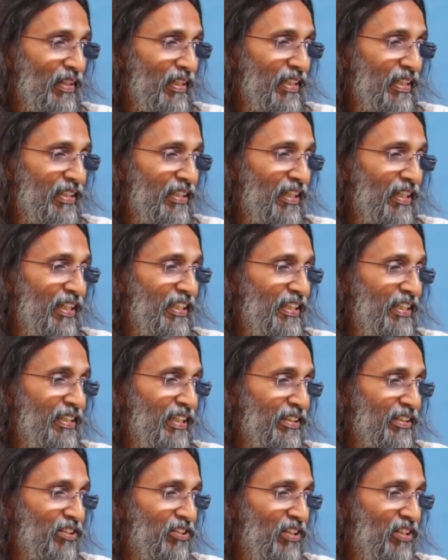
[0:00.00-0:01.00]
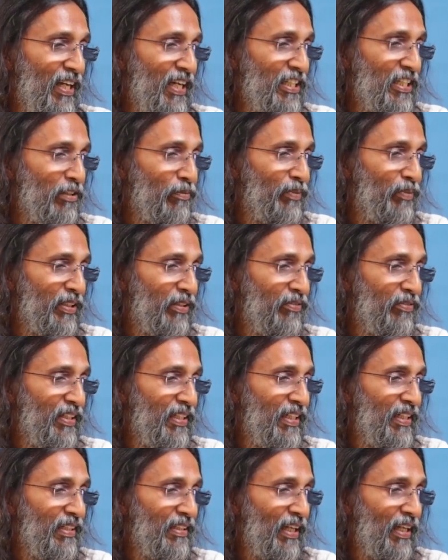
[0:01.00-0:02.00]
It is an interchange
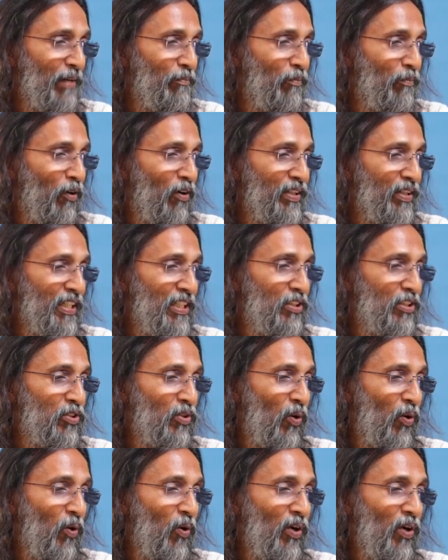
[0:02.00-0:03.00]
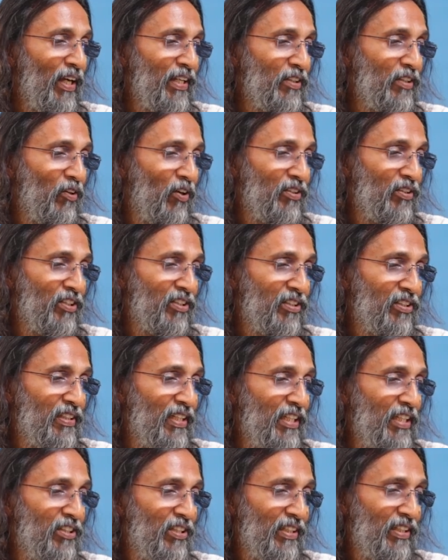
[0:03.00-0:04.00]
between the embodied soul and conscious
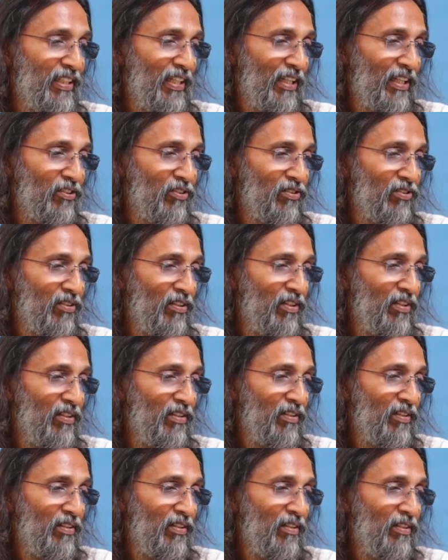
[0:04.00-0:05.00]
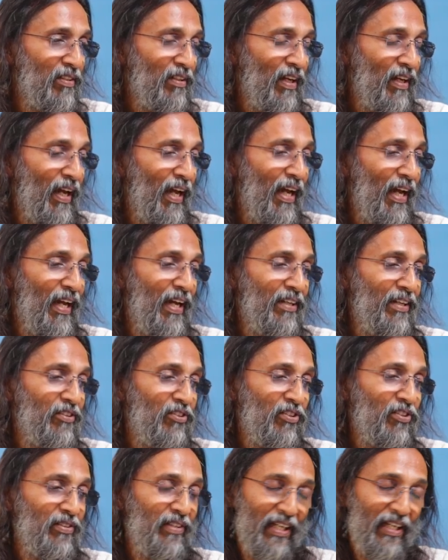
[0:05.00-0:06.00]
nature in us
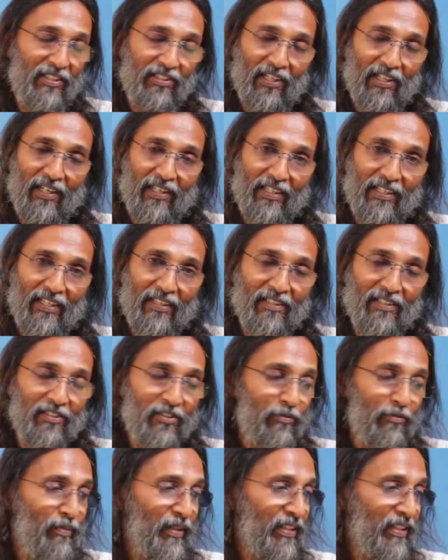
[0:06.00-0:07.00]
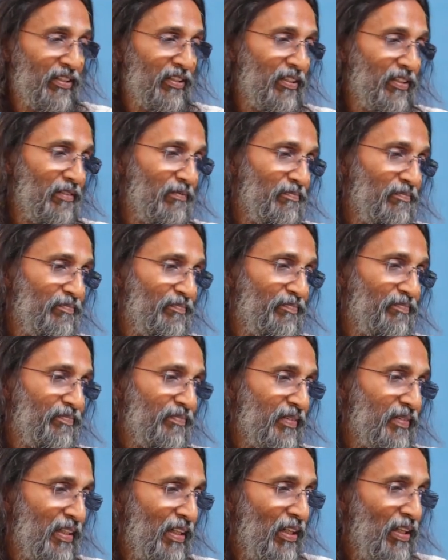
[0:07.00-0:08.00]
and the eternal spirit.
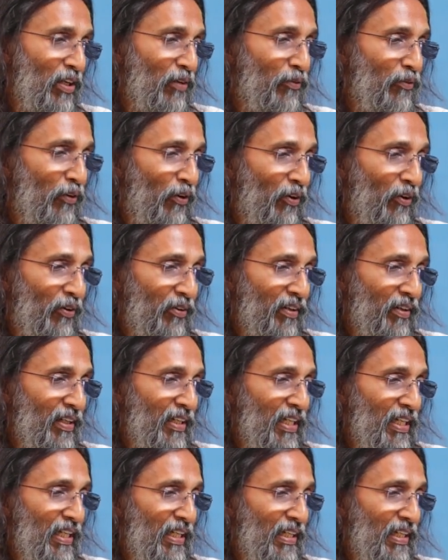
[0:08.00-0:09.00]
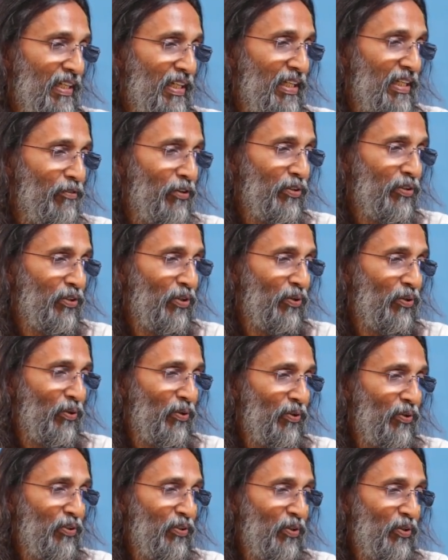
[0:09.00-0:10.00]
For even
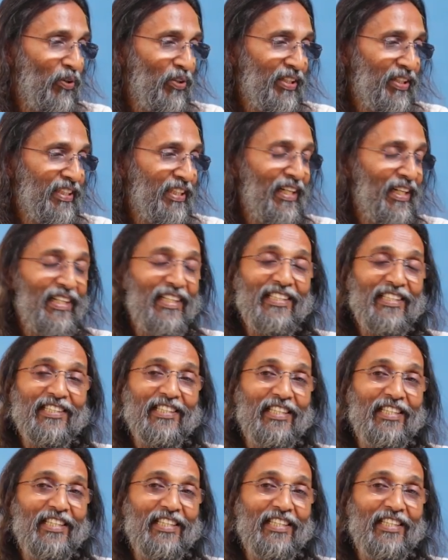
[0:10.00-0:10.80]
though no return is